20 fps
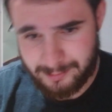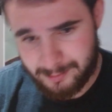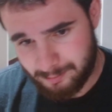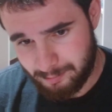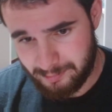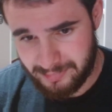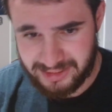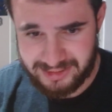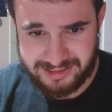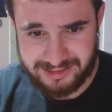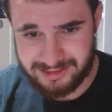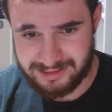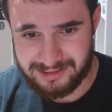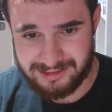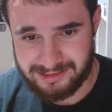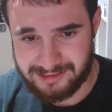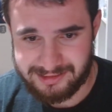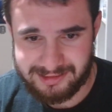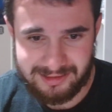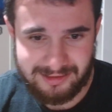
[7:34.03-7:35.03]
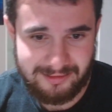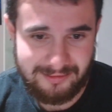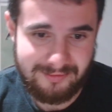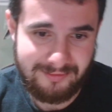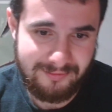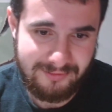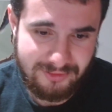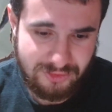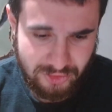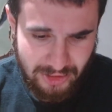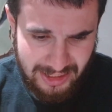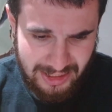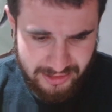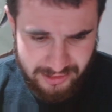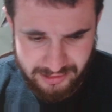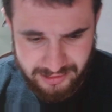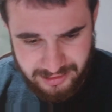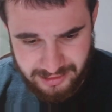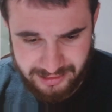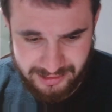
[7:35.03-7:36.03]
Bitches, and
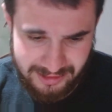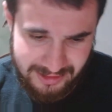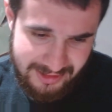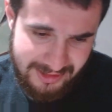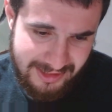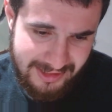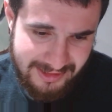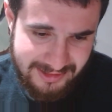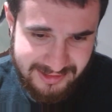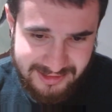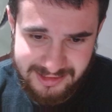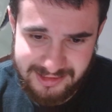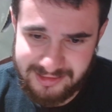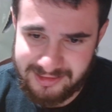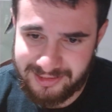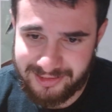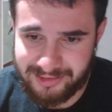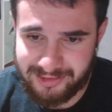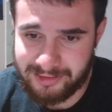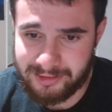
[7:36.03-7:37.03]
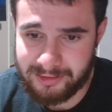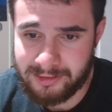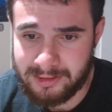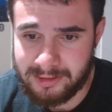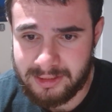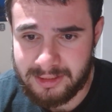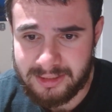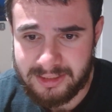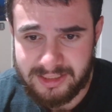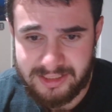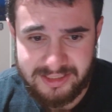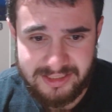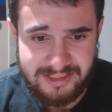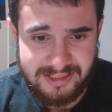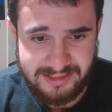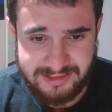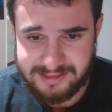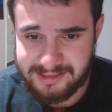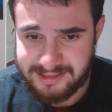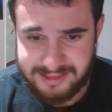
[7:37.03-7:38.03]
Dracula and this, until
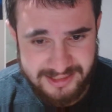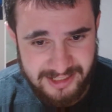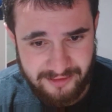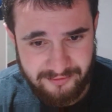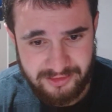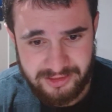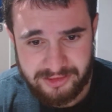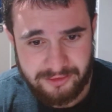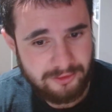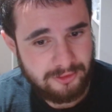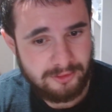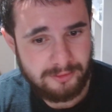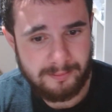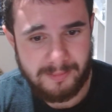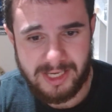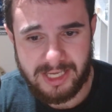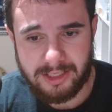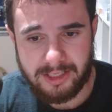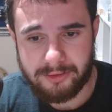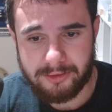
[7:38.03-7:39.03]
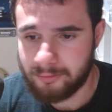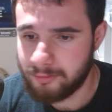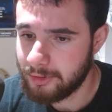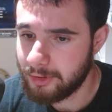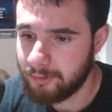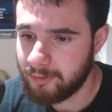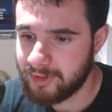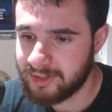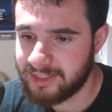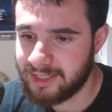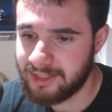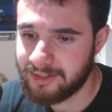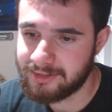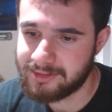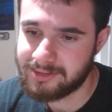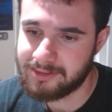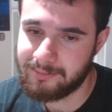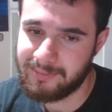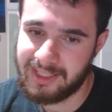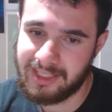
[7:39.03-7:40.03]
he's a 70-year-old man who no one
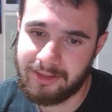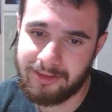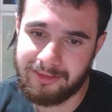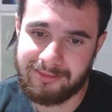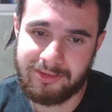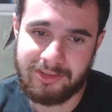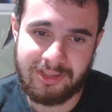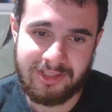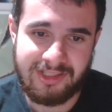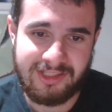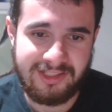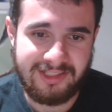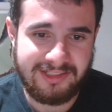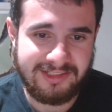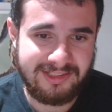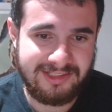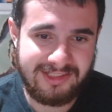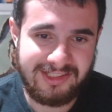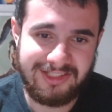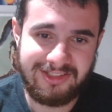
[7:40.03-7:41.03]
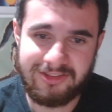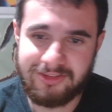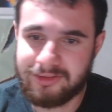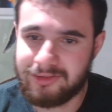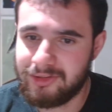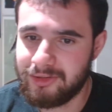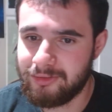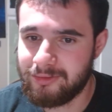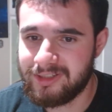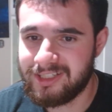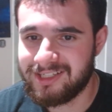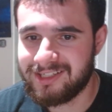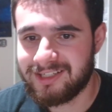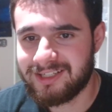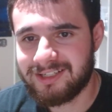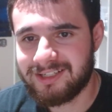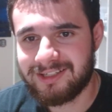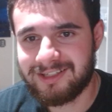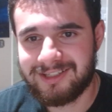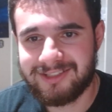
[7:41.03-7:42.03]
cares about, still
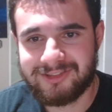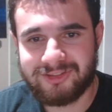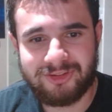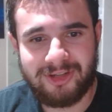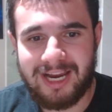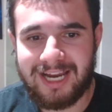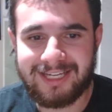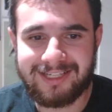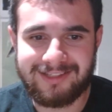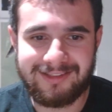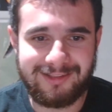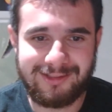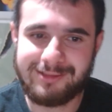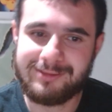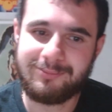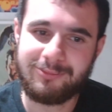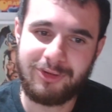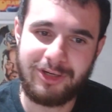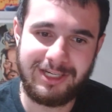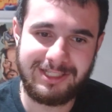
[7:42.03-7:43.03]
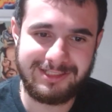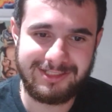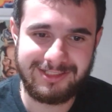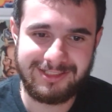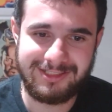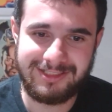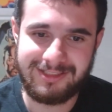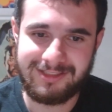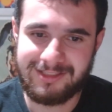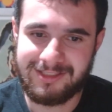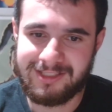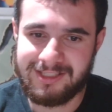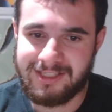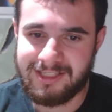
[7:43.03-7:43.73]
doing a Dracula impression.